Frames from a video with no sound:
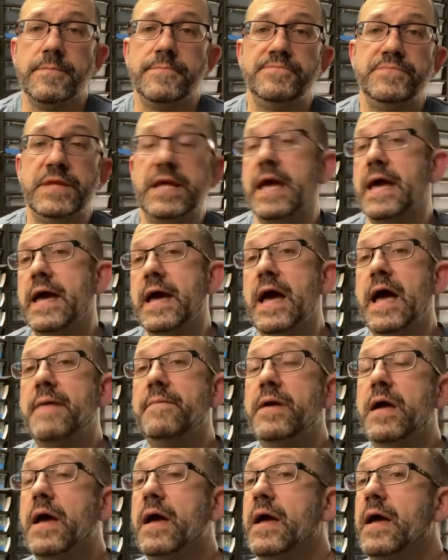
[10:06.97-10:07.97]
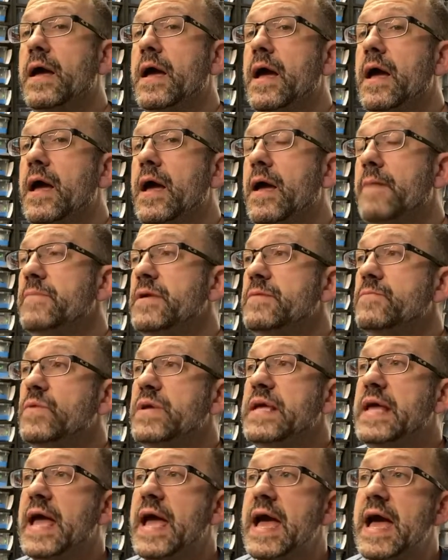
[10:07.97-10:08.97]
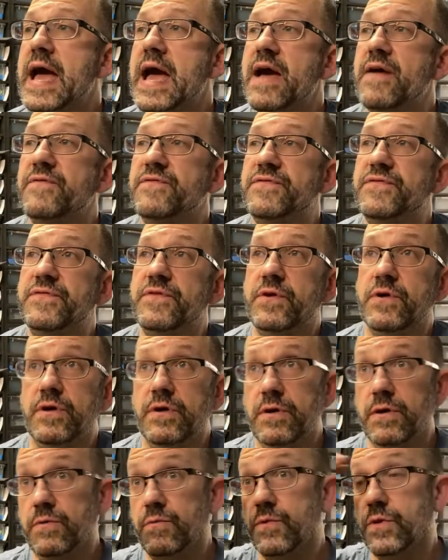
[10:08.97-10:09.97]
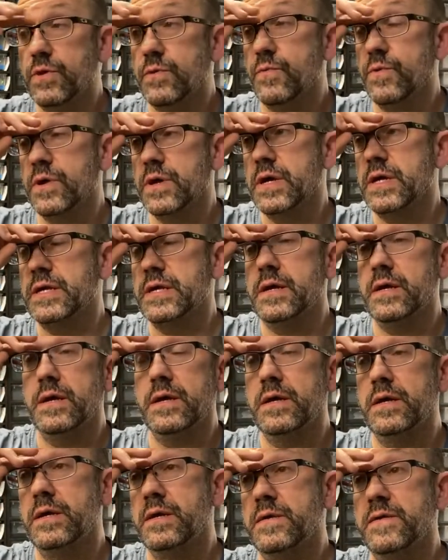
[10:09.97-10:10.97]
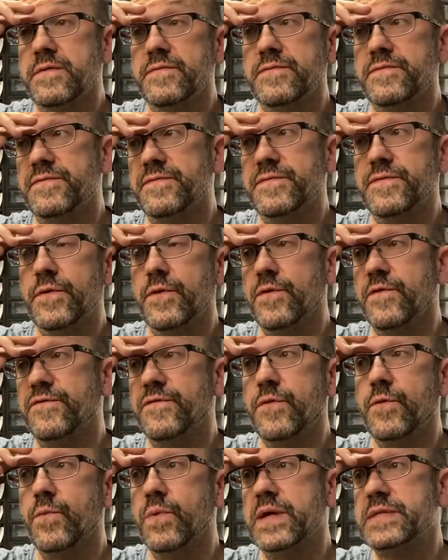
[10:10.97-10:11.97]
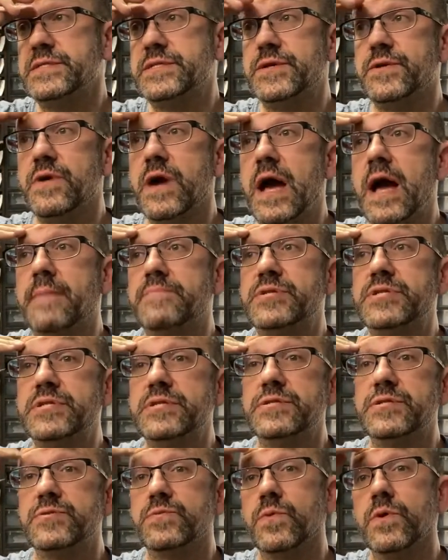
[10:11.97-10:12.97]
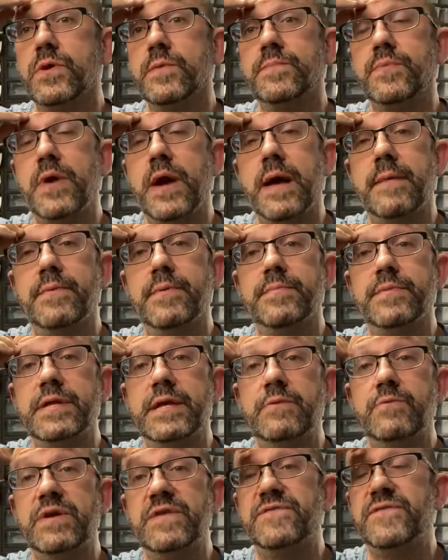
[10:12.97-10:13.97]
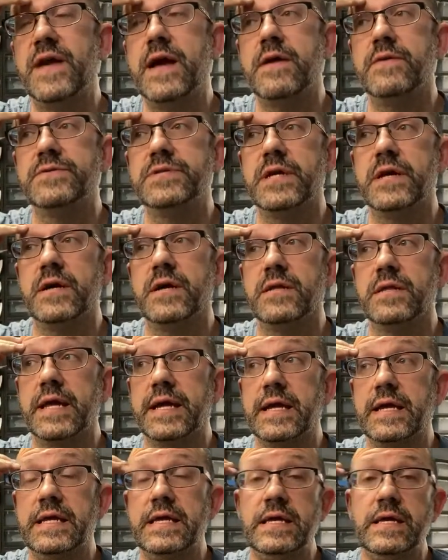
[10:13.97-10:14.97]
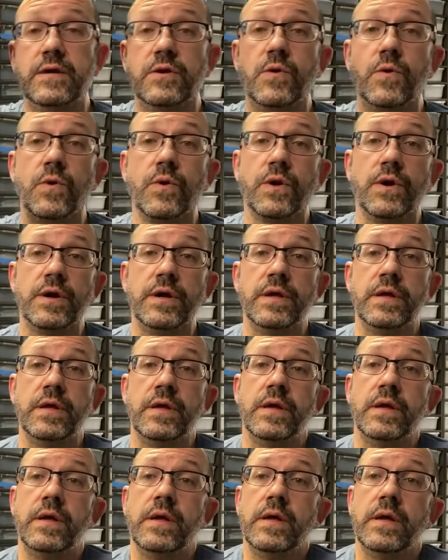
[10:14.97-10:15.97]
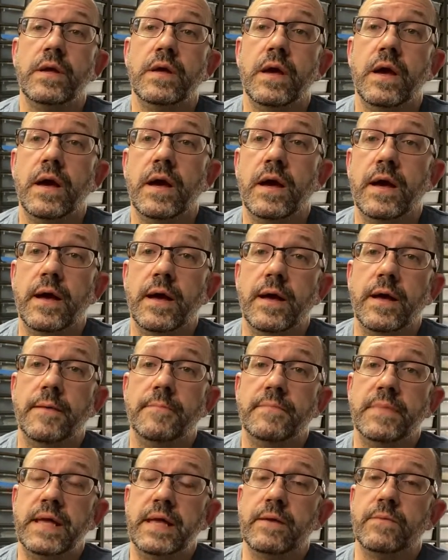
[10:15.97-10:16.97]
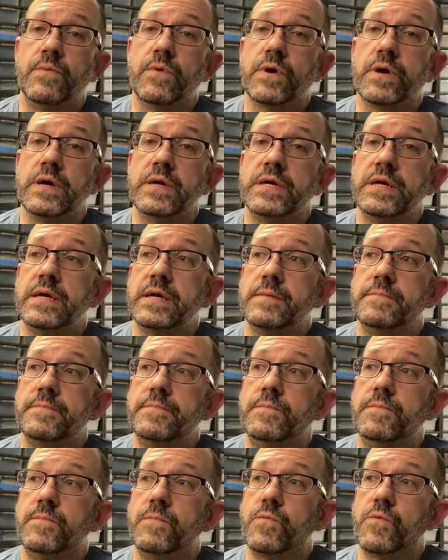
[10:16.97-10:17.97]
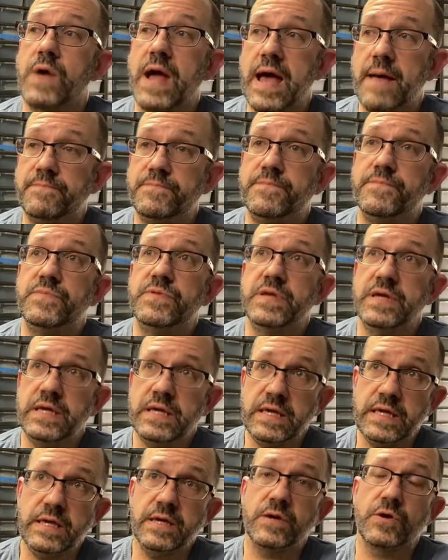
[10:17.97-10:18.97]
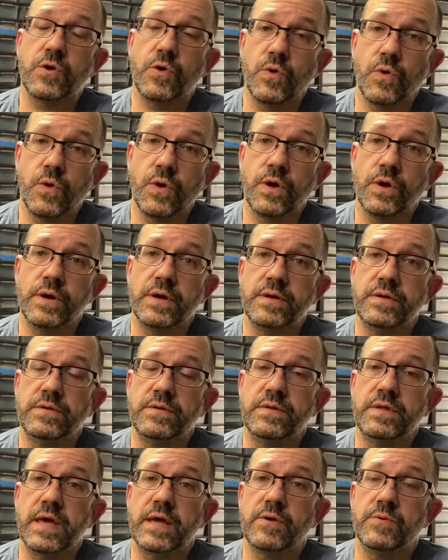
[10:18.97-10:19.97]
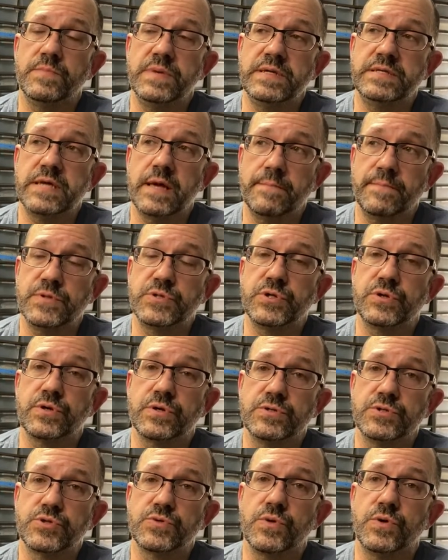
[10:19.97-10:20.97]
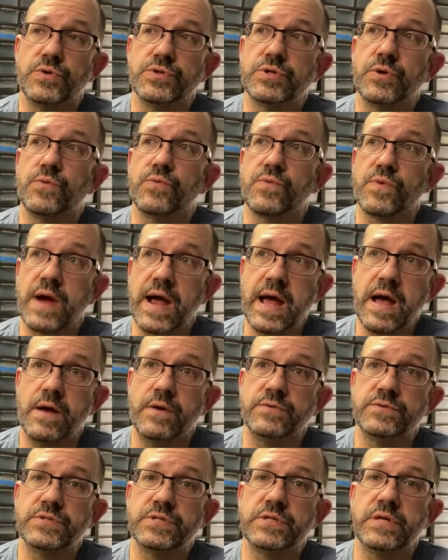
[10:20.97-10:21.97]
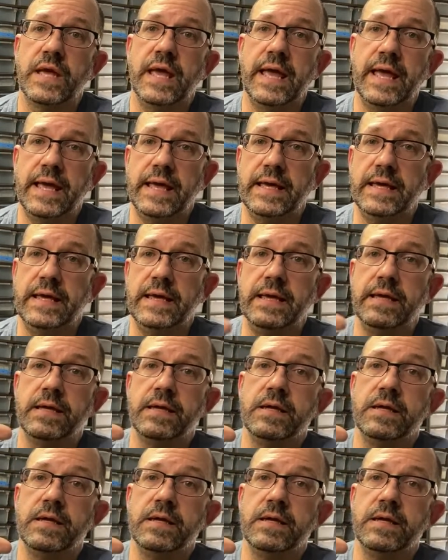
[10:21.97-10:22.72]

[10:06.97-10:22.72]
Yeah, I mean, we're gonna, for winter options, we found like a heat cord, and we're gonna wrap the heat cord that'll be temperature controlled around a